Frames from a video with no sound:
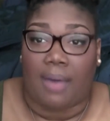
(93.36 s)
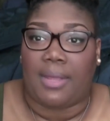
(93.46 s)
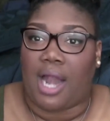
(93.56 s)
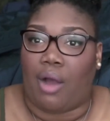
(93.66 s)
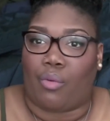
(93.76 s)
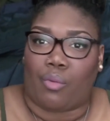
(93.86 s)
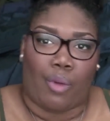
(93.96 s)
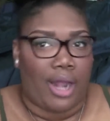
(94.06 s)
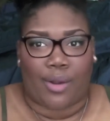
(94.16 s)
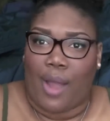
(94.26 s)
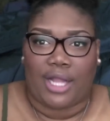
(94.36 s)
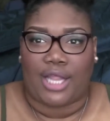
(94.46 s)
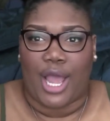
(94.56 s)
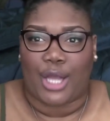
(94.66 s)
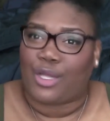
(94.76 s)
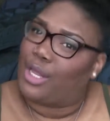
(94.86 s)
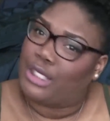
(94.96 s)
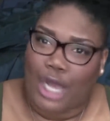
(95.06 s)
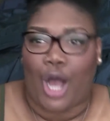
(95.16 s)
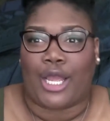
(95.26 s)
and I'll write it right there so
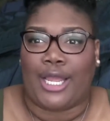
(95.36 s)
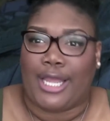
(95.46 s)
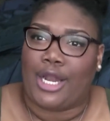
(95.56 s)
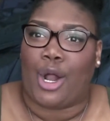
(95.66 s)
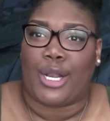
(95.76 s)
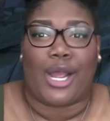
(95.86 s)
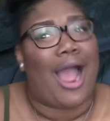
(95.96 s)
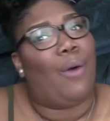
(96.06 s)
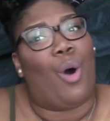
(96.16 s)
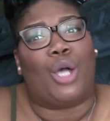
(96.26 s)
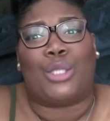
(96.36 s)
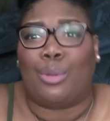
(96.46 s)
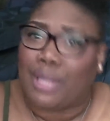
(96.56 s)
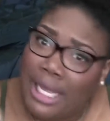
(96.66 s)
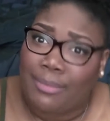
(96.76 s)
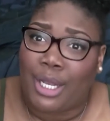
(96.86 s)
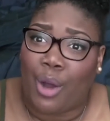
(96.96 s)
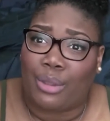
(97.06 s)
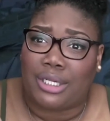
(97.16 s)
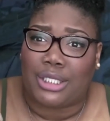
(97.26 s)
that y'all can get on there. I will also link it
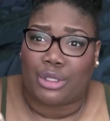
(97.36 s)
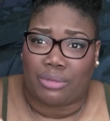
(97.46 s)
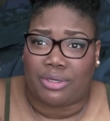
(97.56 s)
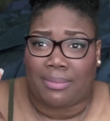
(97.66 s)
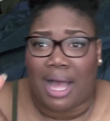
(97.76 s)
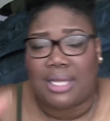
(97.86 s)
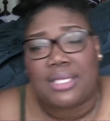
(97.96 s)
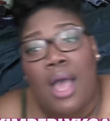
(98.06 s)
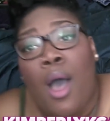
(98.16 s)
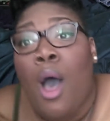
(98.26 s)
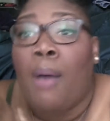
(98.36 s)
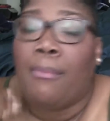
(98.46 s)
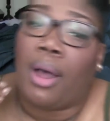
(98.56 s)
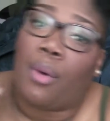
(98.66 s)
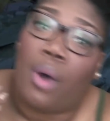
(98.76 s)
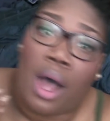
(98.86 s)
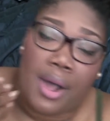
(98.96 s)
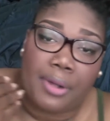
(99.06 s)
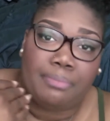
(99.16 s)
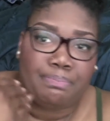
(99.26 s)
below in the description box. But
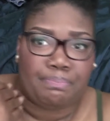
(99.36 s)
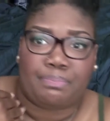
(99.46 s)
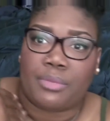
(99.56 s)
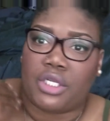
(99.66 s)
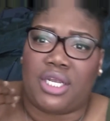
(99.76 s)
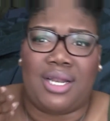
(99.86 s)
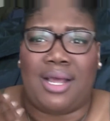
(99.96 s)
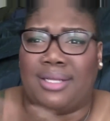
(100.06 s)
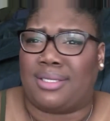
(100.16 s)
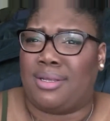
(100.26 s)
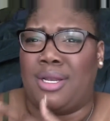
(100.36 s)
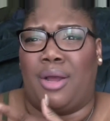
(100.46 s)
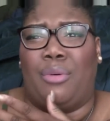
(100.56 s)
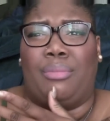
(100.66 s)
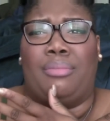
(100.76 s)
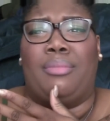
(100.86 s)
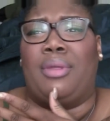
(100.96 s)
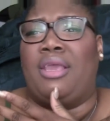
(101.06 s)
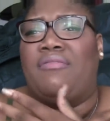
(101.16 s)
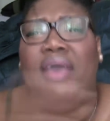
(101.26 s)
she does, you know,
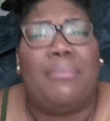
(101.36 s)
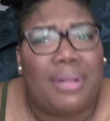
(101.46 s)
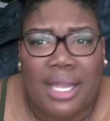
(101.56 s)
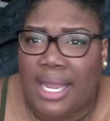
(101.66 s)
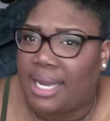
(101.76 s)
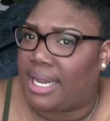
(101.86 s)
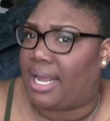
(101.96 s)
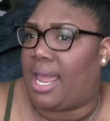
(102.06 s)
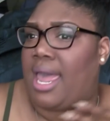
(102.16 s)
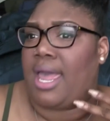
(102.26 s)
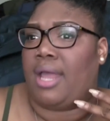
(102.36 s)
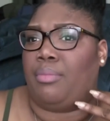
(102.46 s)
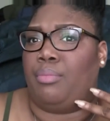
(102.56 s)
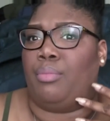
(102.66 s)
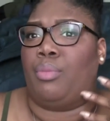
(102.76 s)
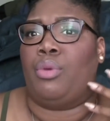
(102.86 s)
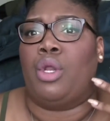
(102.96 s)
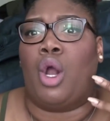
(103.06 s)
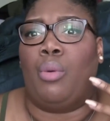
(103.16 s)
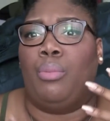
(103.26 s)
event planning and,
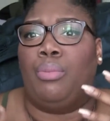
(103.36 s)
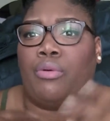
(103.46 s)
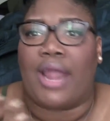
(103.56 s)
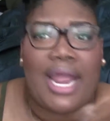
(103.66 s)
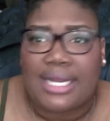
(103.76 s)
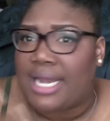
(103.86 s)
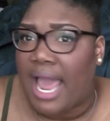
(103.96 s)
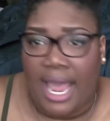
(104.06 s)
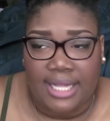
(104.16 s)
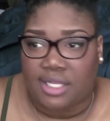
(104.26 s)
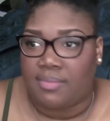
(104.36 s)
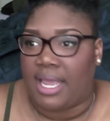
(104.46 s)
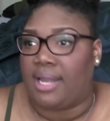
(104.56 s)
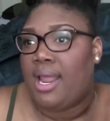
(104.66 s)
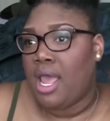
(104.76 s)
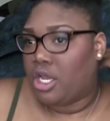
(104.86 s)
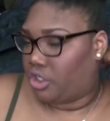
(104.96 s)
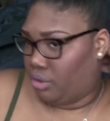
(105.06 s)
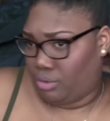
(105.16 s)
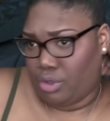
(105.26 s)
you know, brand enhancement.
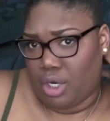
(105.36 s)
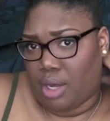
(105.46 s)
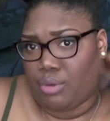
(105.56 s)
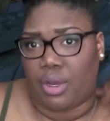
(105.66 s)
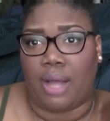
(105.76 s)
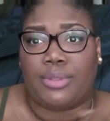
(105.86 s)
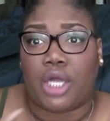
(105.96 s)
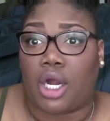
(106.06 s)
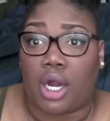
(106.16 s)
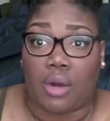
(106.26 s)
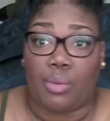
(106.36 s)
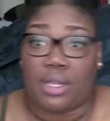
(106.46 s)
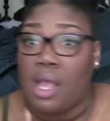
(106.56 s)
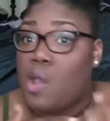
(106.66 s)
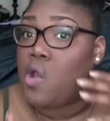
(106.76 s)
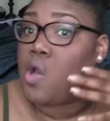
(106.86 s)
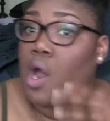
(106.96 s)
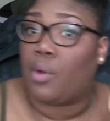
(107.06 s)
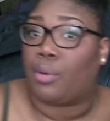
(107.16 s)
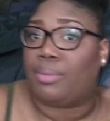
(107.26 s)
She'll, you know, you come to her with, you
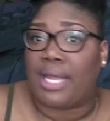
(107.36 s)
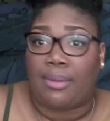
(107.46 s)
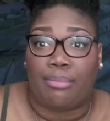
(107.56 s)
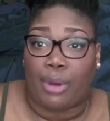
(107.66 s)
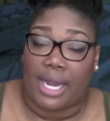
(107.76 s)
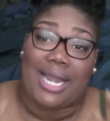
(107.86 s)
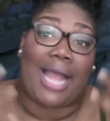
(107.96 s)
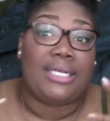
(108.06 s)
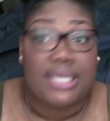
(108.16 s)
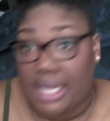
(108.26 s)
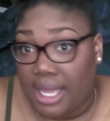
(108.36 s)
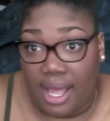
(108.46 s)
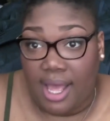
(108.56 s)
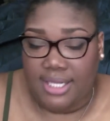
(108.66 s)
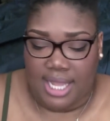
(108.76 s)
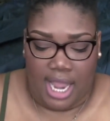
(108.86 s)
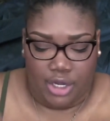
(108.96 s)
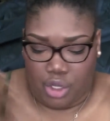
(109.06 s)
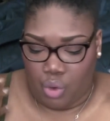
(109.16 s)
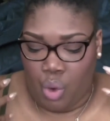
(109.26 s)
know, your brand ideas,
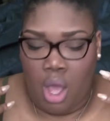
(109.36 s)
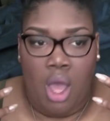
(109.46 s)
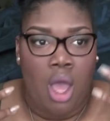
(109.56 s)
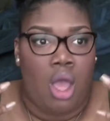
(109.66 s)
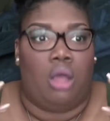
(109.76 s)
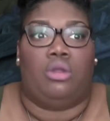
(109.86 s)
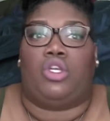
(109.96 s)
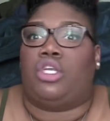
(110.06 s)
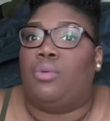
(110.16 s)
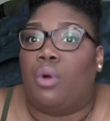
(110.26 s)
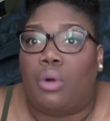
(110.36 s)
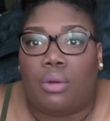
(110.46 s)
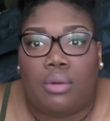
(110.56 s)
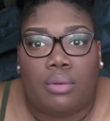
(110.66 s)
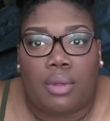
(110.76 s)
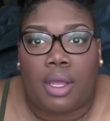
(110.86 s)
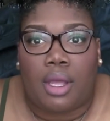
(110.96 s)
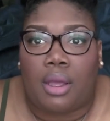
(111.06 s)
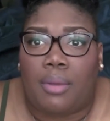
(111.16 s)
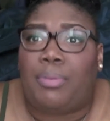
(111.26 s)
and she will
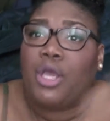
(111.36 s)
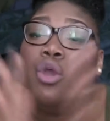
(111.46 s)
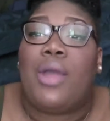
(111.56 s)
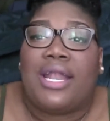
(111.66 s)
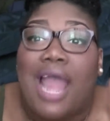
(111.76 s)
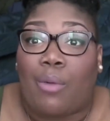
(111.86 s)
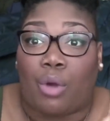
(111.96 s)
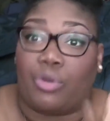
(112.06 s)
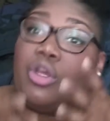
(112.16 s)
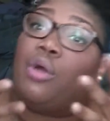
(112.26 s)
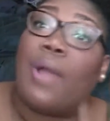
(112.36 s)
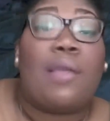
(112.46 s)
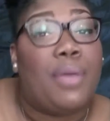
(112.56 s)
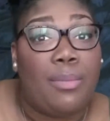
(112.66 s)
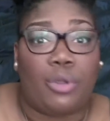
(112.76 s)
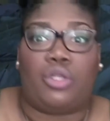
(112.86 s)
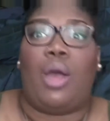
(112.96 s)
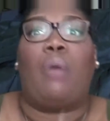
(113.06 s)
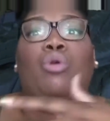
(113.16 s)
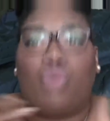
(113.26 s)
put you in network with the correct people to
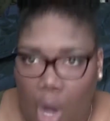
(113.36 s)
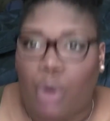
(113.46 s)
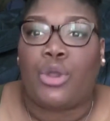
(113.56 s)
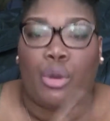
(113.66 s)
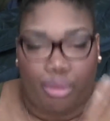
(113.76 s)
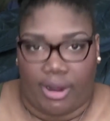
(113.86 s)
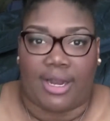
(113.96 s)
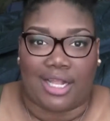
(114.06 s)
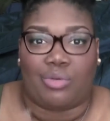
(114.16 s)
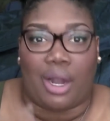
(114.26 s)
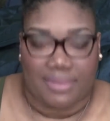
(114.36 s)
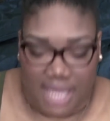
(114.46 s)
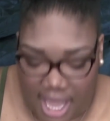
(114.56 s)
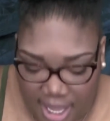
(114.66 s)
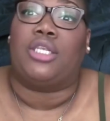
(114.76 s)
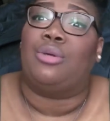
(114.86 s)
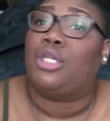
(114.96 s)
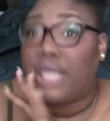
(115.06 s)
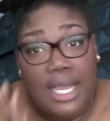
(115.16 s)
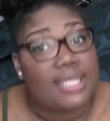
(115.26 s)
help grow your brand. That's what I'm saying. And so
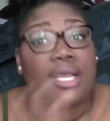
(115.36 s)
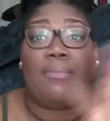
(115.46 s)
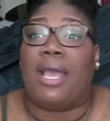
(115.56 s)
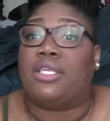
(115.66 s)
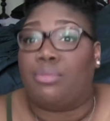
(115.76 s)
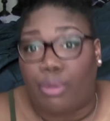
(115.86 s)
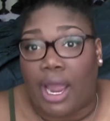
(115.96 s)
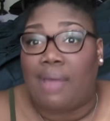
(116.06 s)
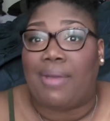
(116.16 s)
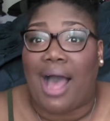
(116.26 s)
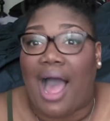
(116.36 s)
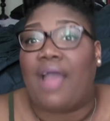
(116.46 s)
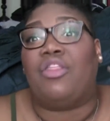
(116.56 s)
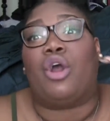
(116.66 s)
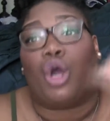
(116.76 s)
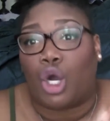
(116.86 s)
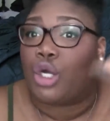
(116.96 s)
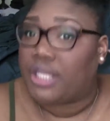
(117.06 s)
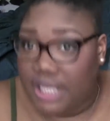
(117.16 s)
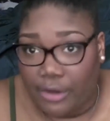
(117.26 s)
she is the amazing brain behind the
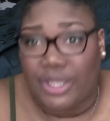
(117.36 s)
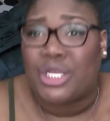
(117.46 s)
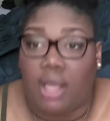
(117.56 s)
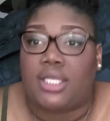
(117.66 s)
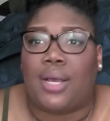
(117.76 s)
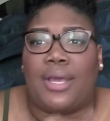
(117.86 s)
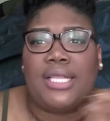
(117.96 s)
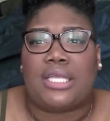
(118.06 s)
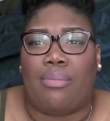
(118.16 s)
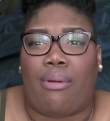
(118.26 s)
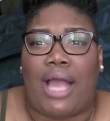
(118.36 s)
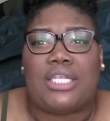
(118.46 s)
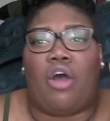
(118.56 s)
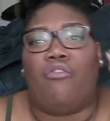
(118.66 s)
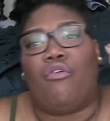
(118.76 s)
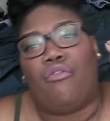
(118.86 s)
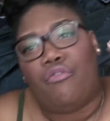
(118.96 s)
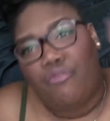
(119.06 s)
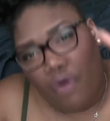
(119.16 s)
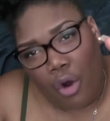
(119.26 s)
Her Series. So it is comprised of
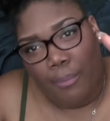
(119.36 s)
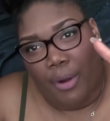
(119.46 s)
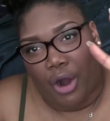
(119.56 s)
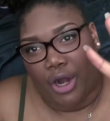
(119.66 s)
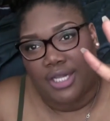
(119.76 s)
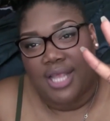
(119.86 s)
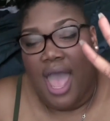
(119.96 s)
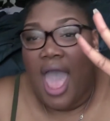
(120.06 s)
4 parts.